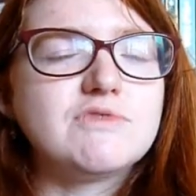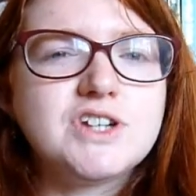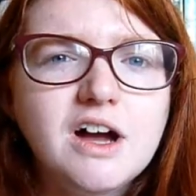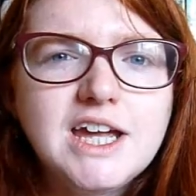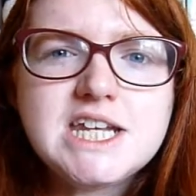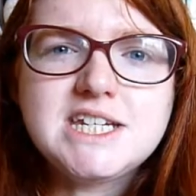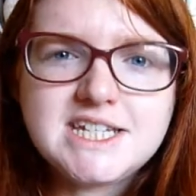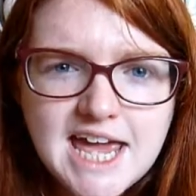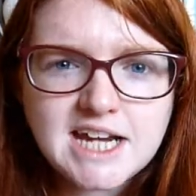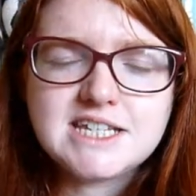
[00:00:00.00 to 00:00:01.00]
retired
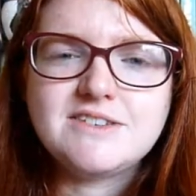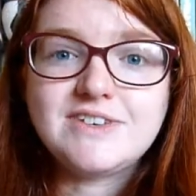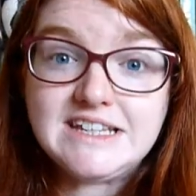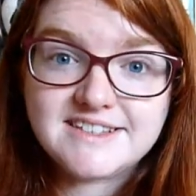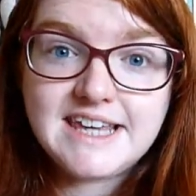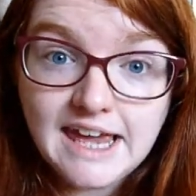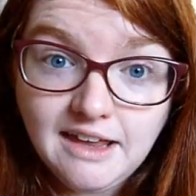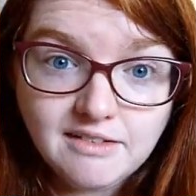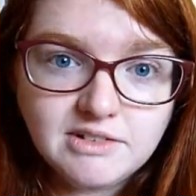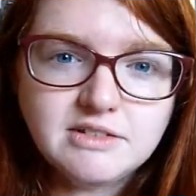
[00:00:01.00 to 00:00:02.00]
detective is
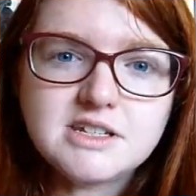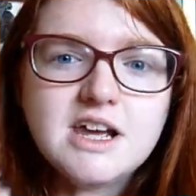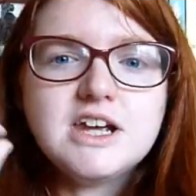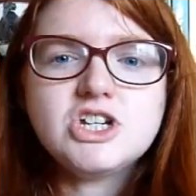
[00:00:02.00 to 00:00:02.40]
killed.